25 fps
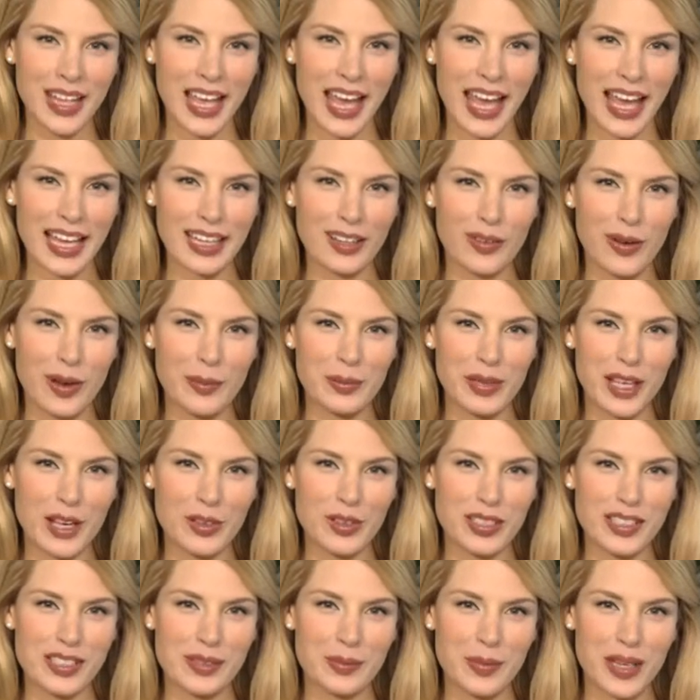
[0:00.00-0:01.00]
Hello, I'm
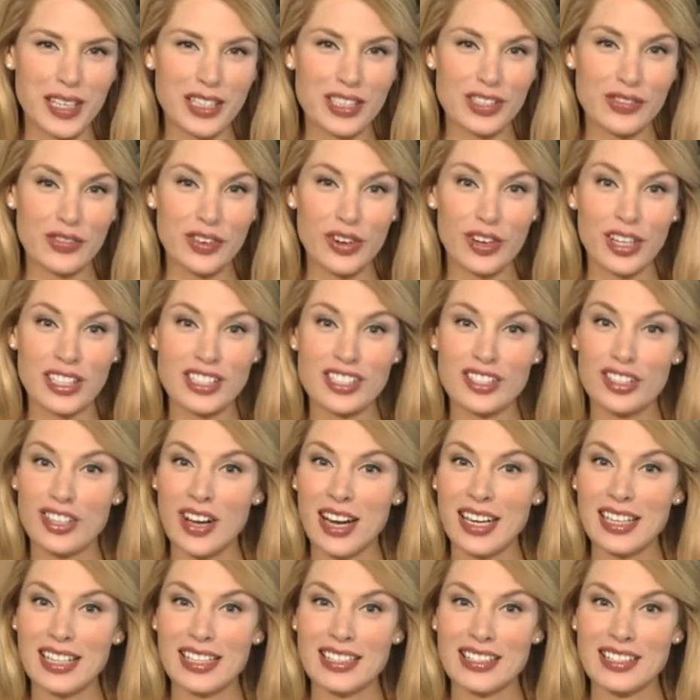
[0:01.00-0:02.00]
Lotus Meets for
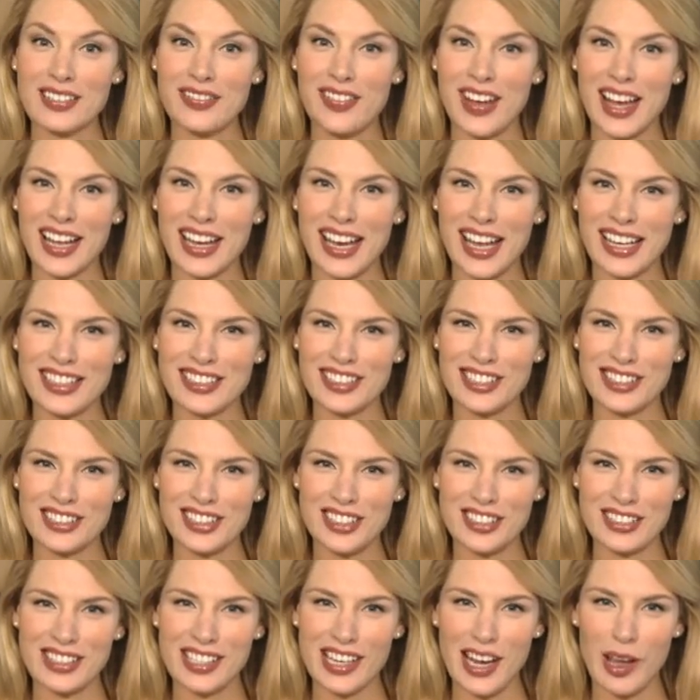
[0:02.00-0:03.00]
Australia's Finance
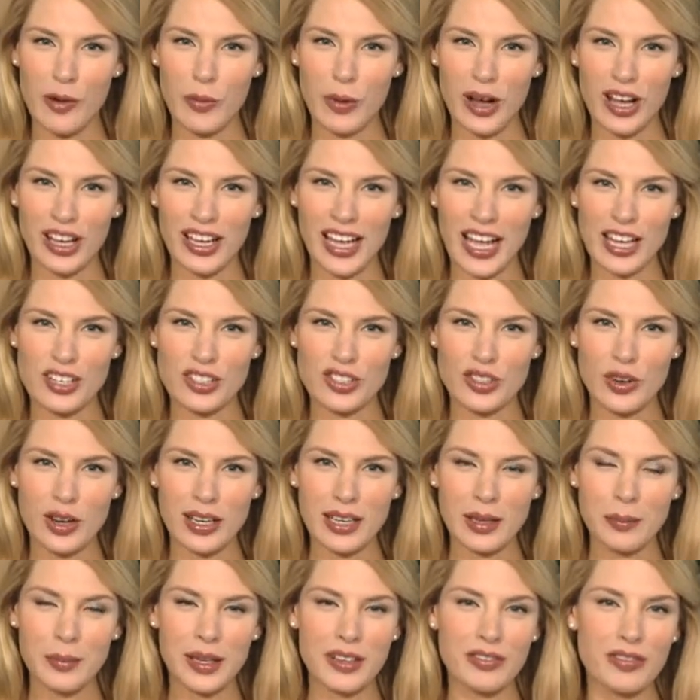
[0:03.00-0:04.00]
News Network, and
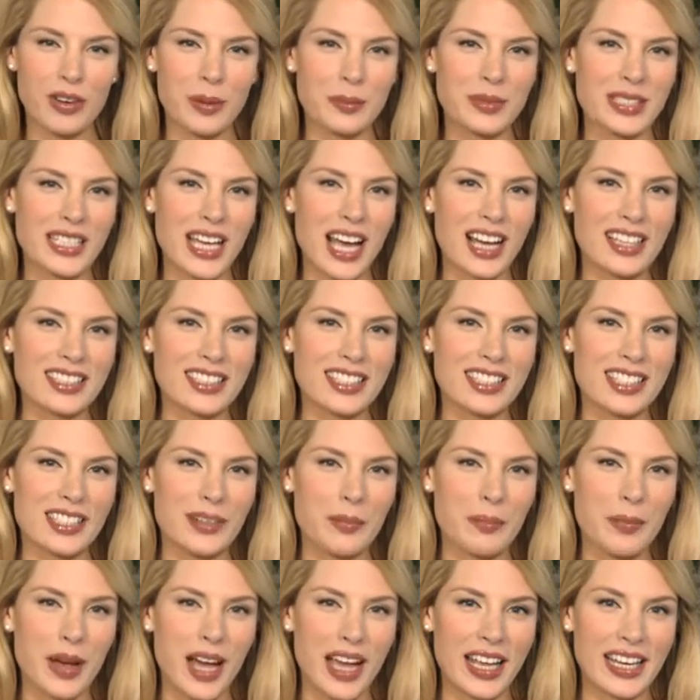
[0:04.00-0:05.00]
joining me from
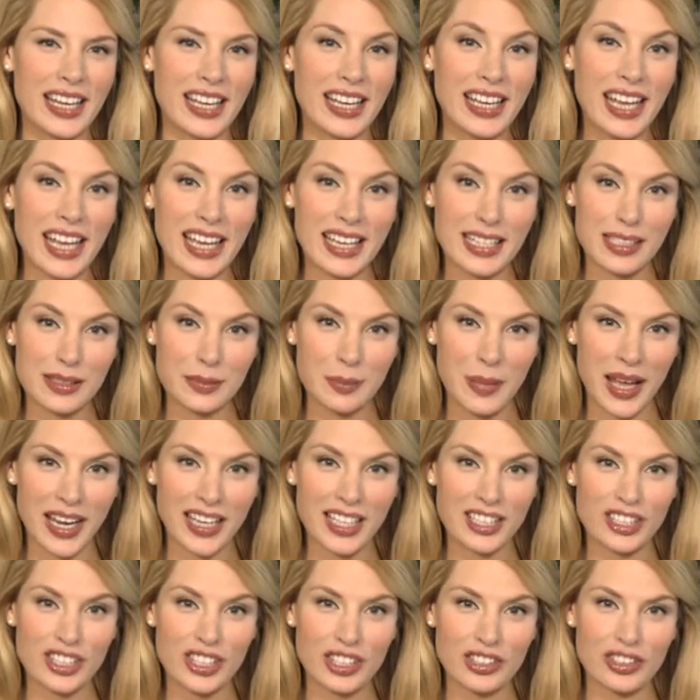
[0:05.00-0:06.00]
Tungsten Mining is
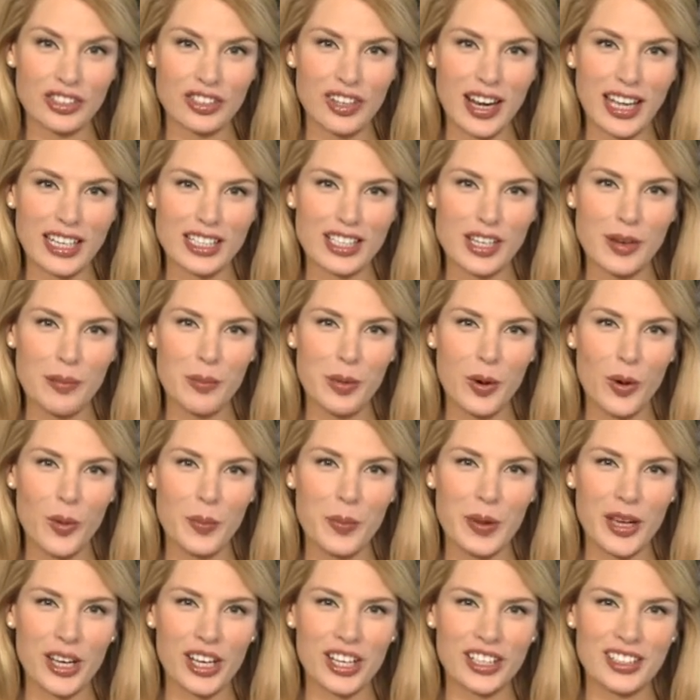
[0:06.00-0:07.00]
Managing Director Paul
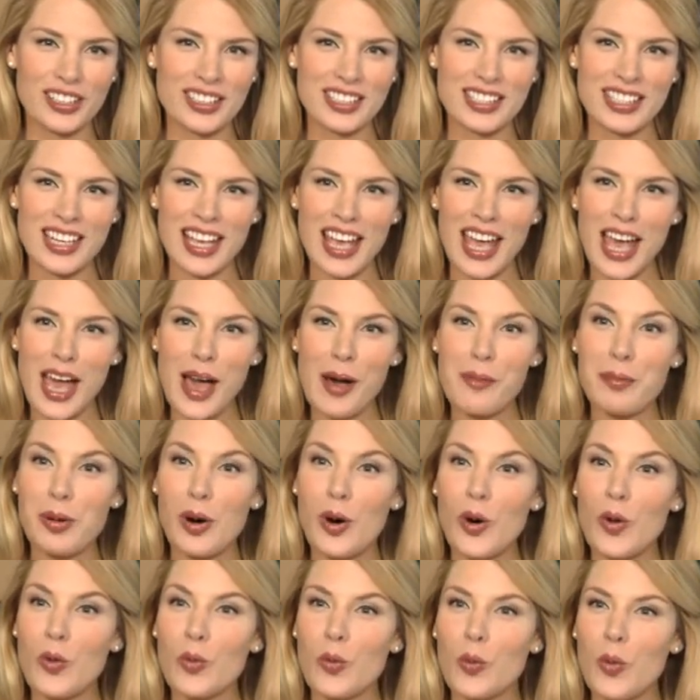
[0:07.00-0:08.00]
Berndt.
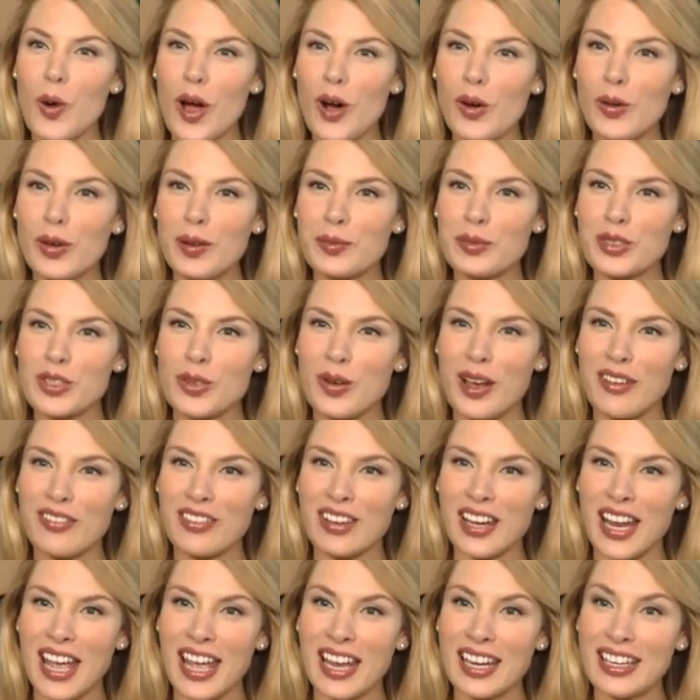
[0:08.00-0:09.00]
Paul, welcome to
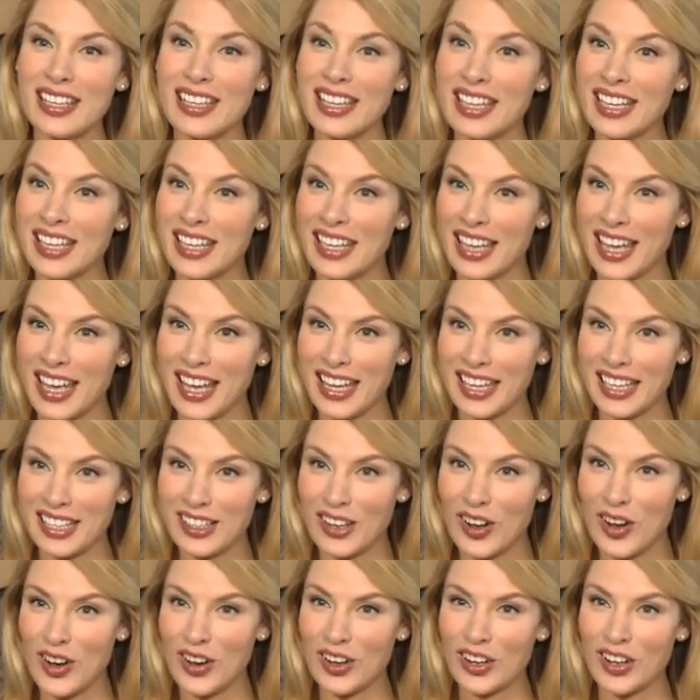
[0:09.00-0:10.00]
FNN here
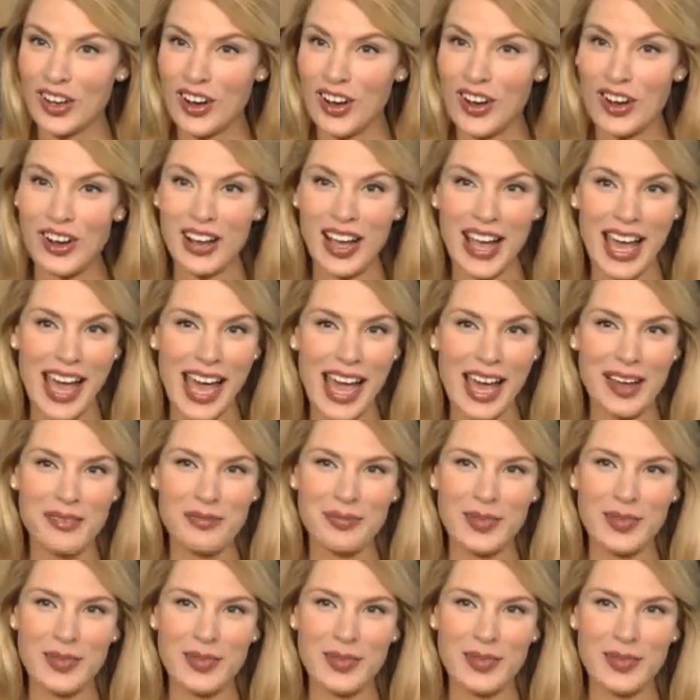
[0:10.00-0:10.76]
in Hong Kong at